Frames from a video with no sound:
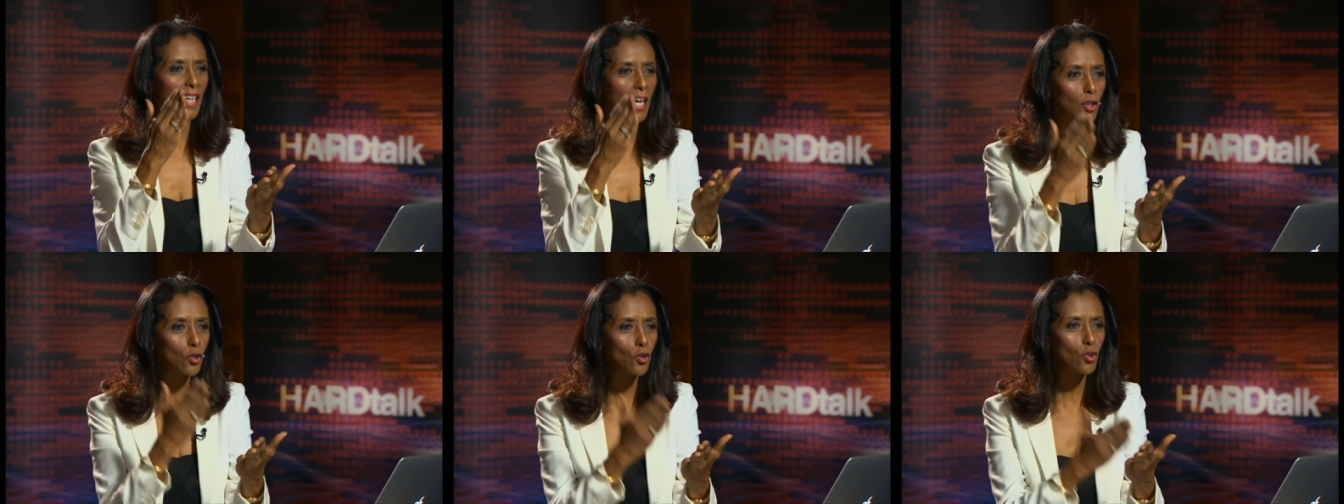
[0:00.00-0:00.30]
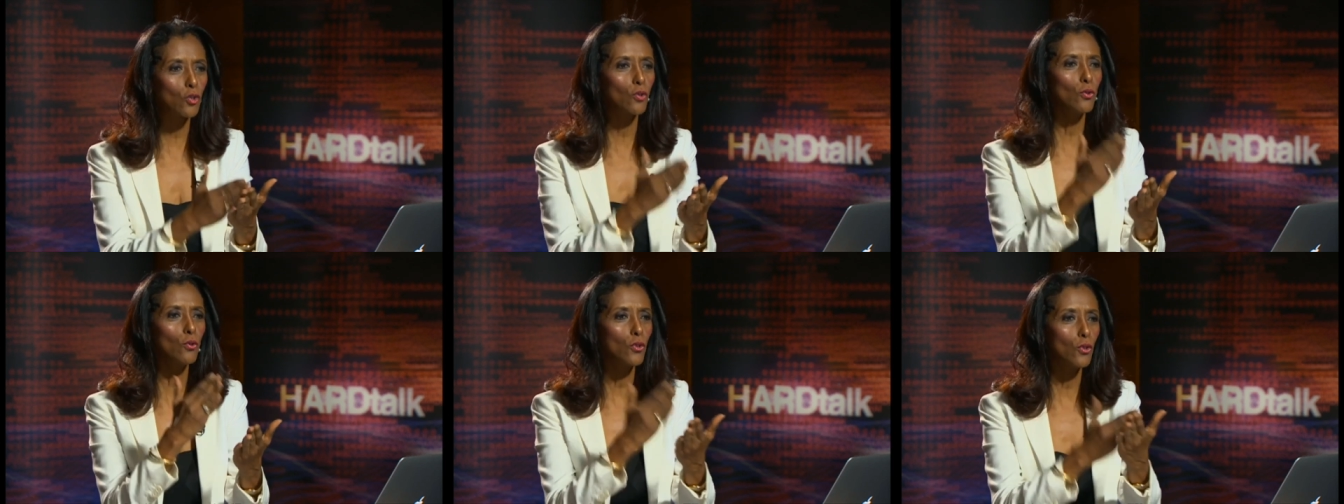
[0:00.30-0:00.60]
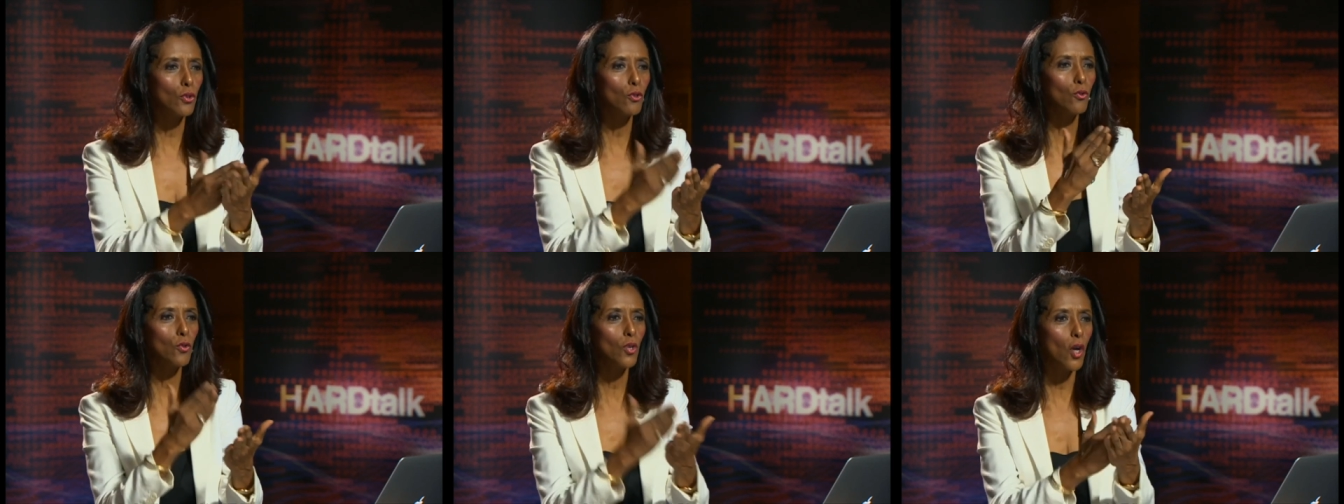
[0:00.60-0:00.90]
And do
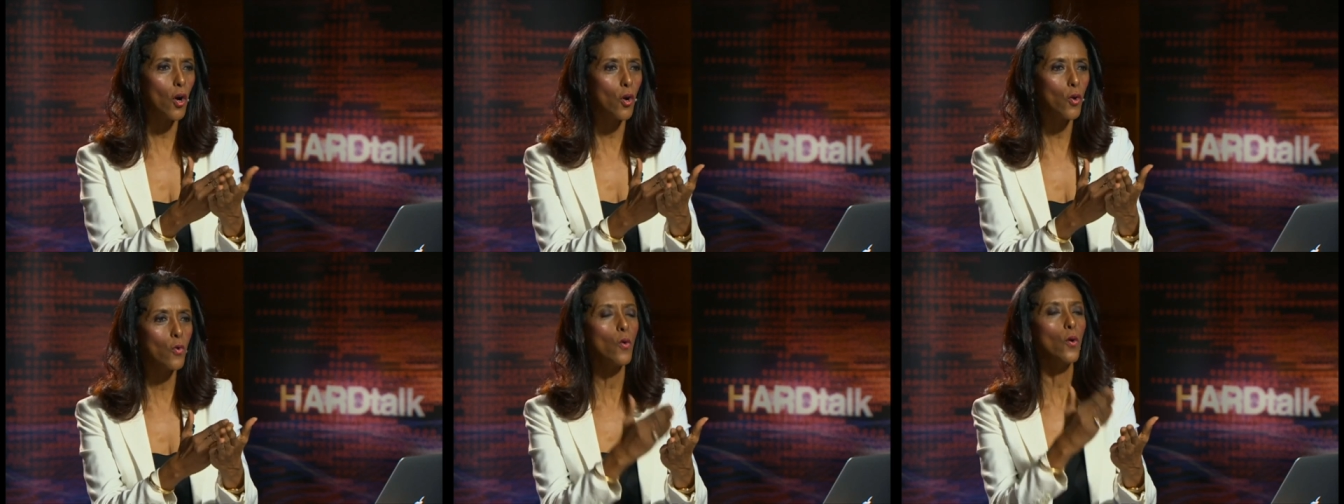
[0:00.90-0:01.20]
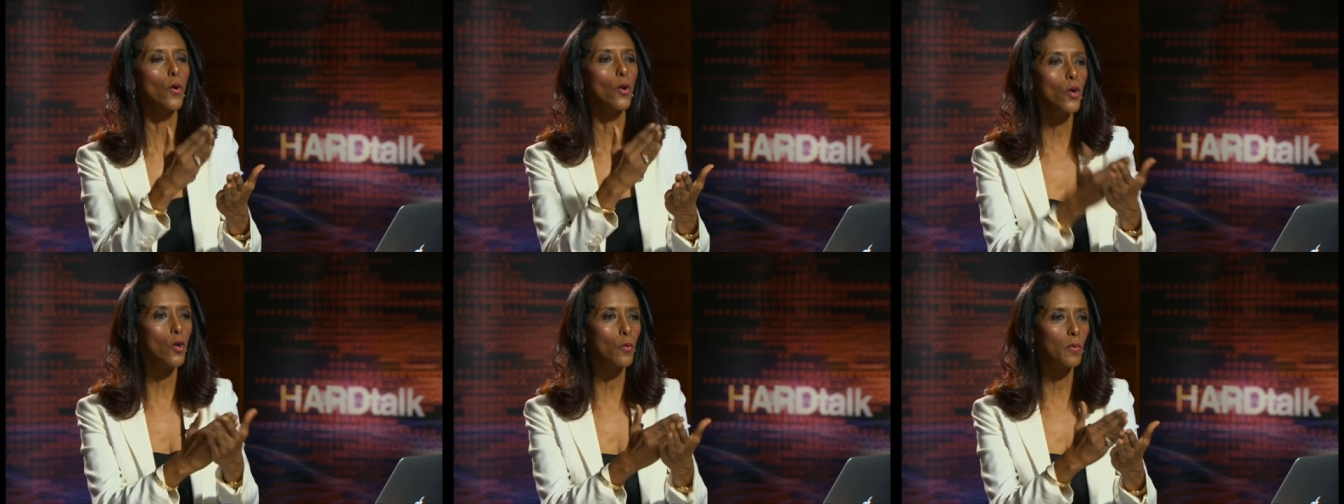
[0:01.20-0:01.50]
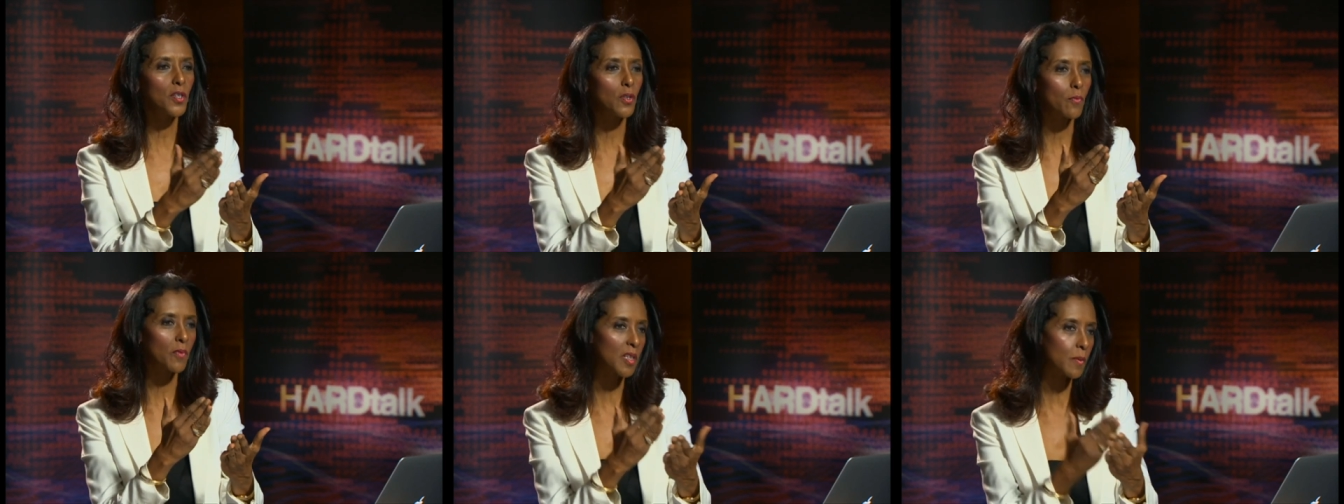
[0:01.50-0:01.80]
you know who
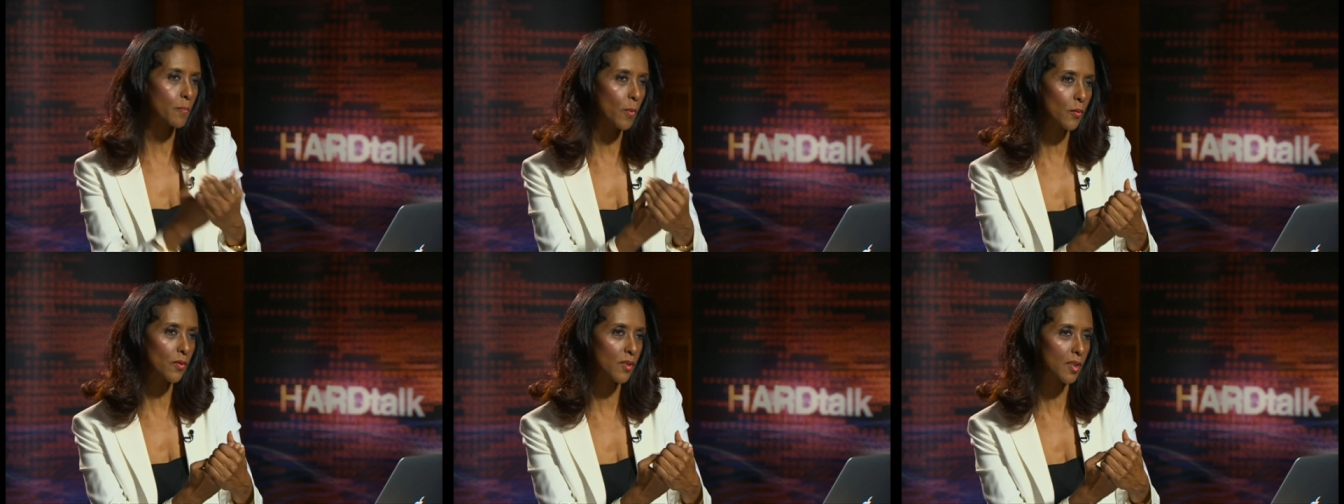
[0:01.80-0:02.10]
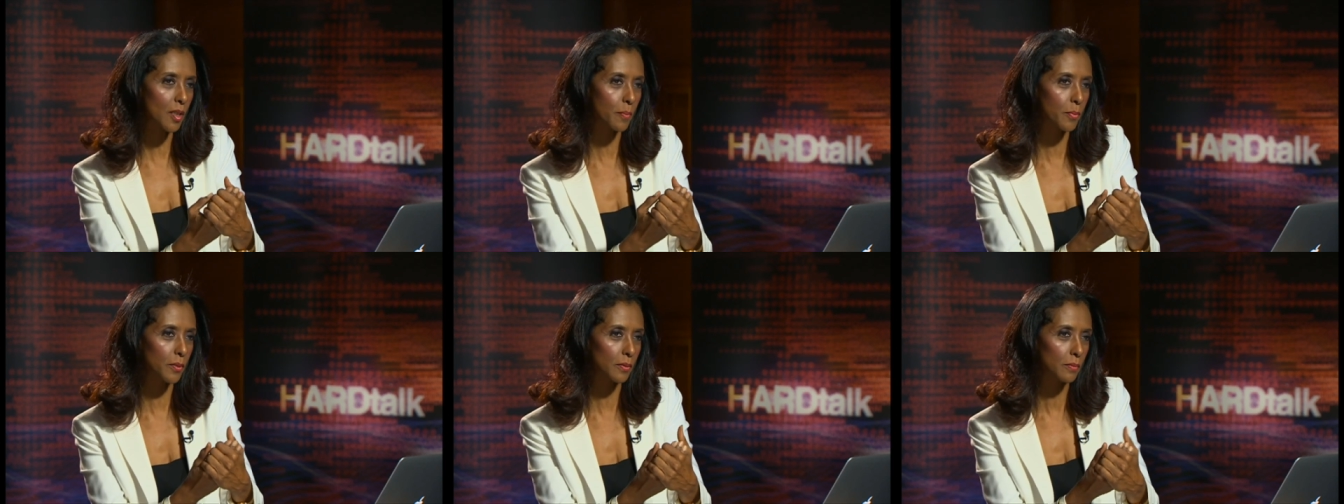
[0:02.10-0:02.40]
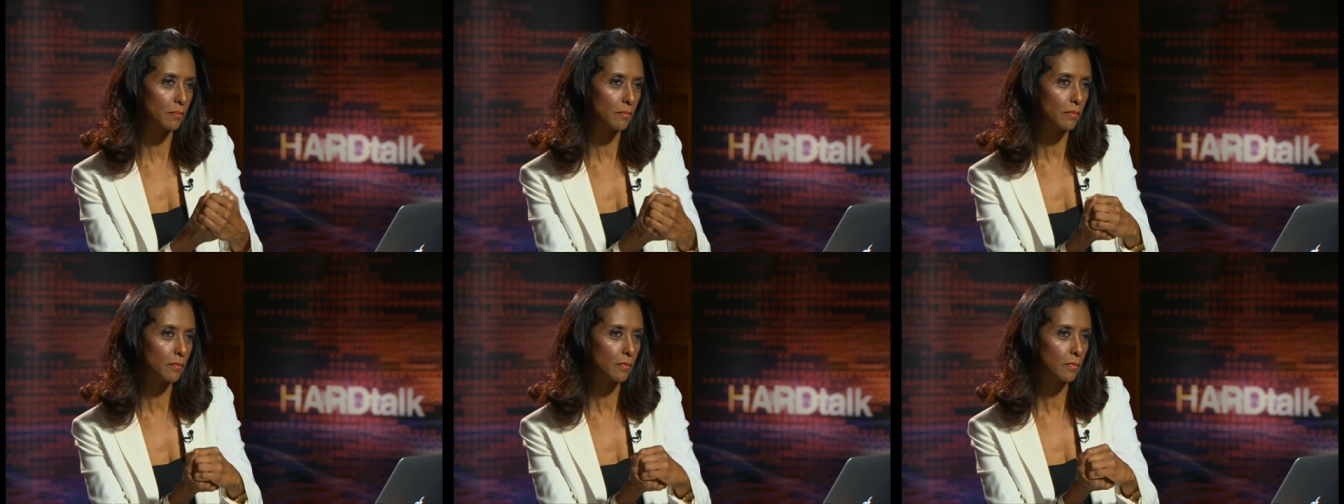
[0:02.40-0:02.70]
was
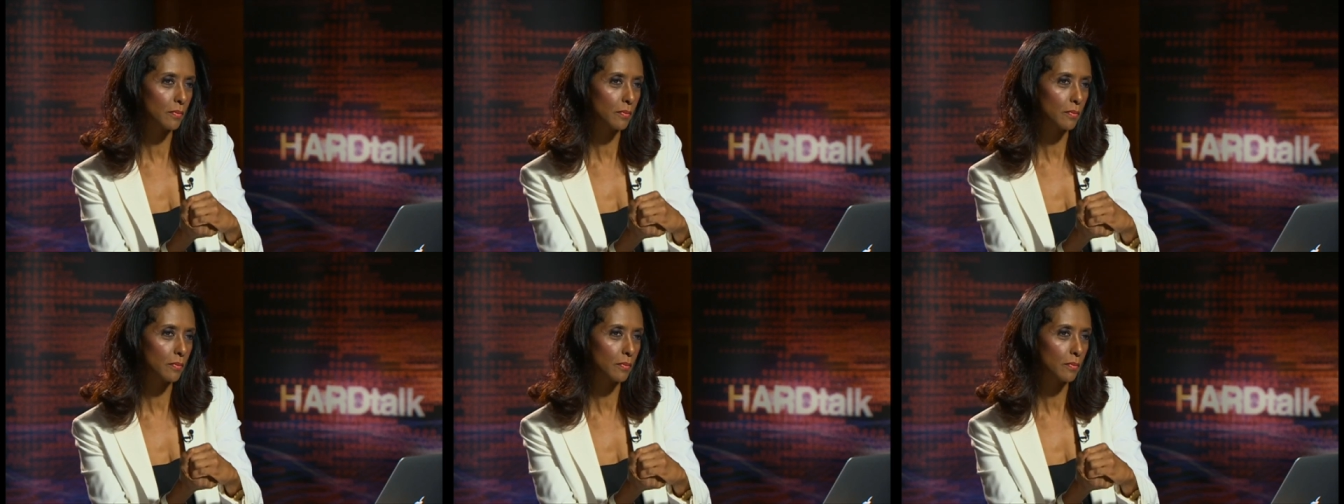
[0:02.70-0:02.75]
responsible?